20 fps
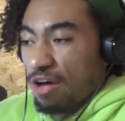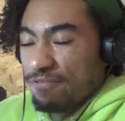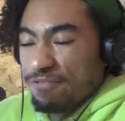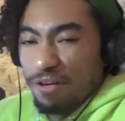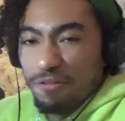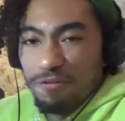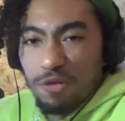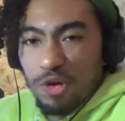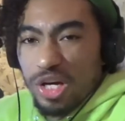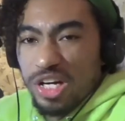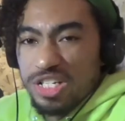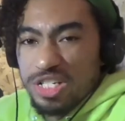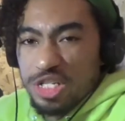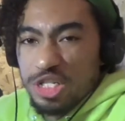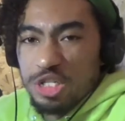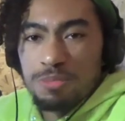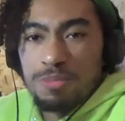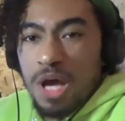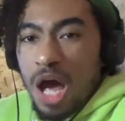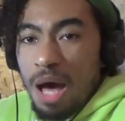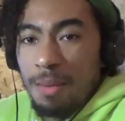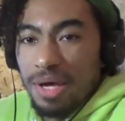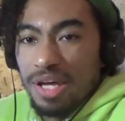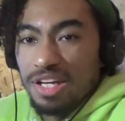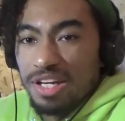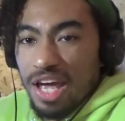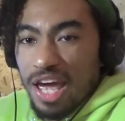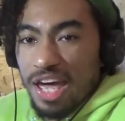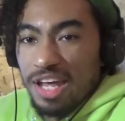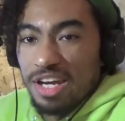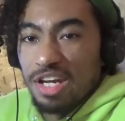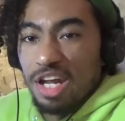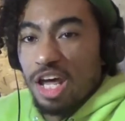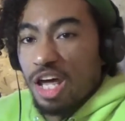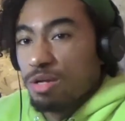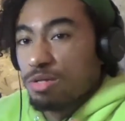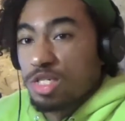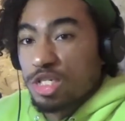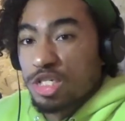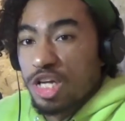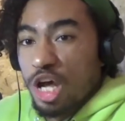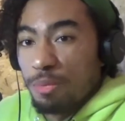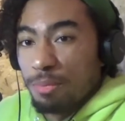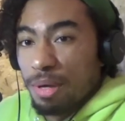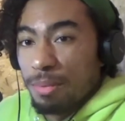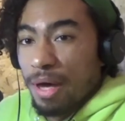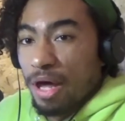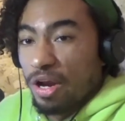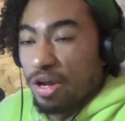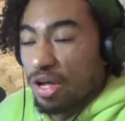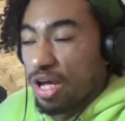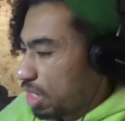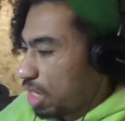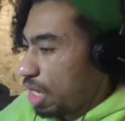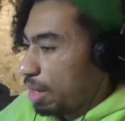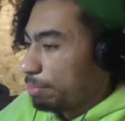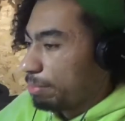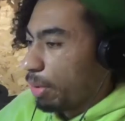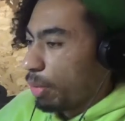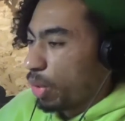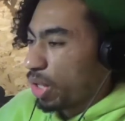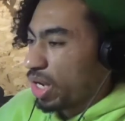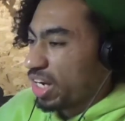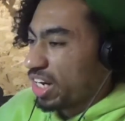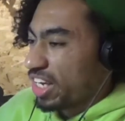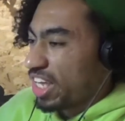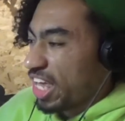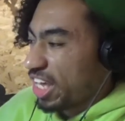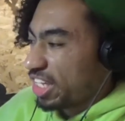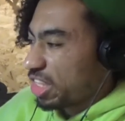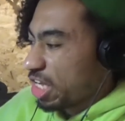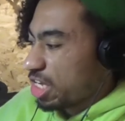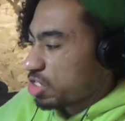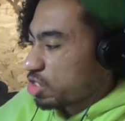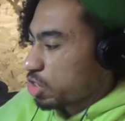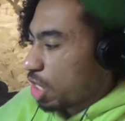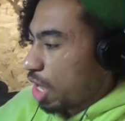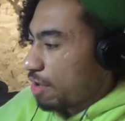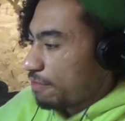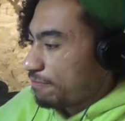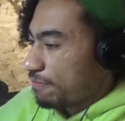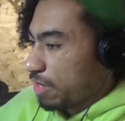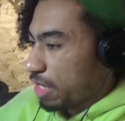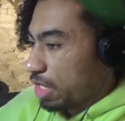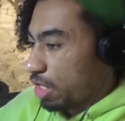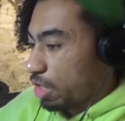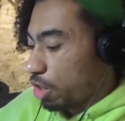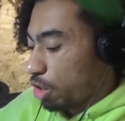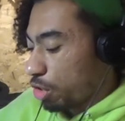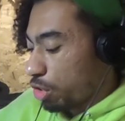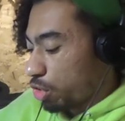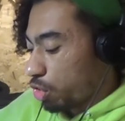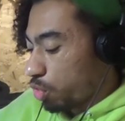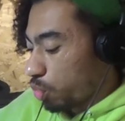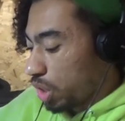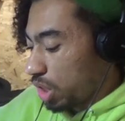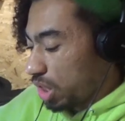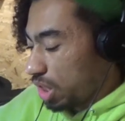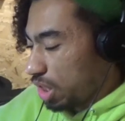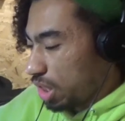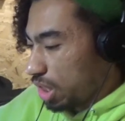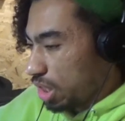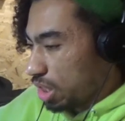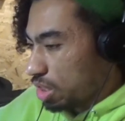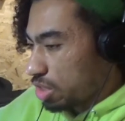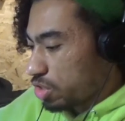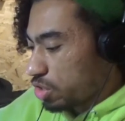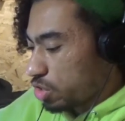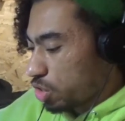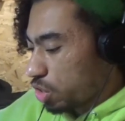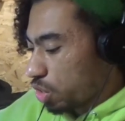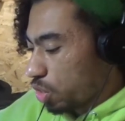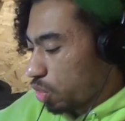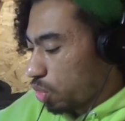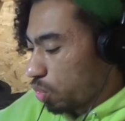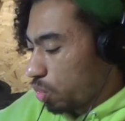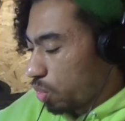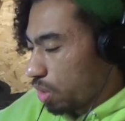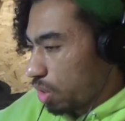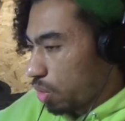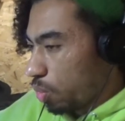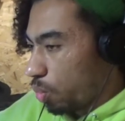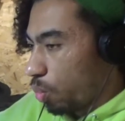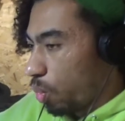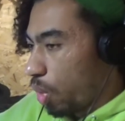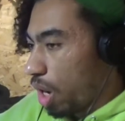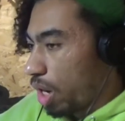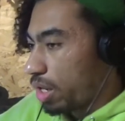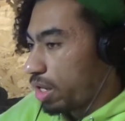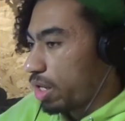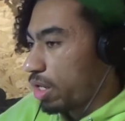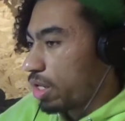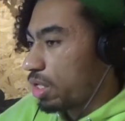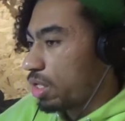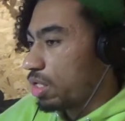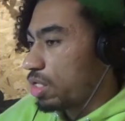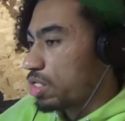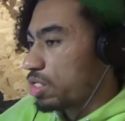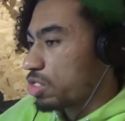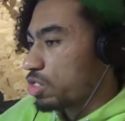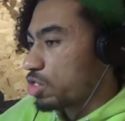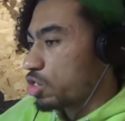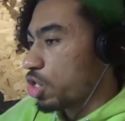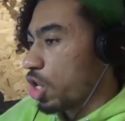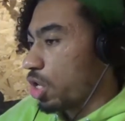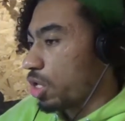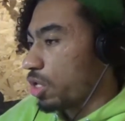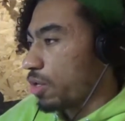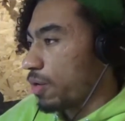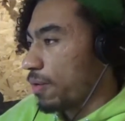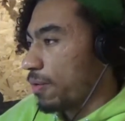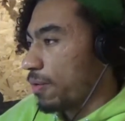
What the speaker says: feel free to just comment and just tell me about it. But we're going to kick things off in 3, 2, 1, start.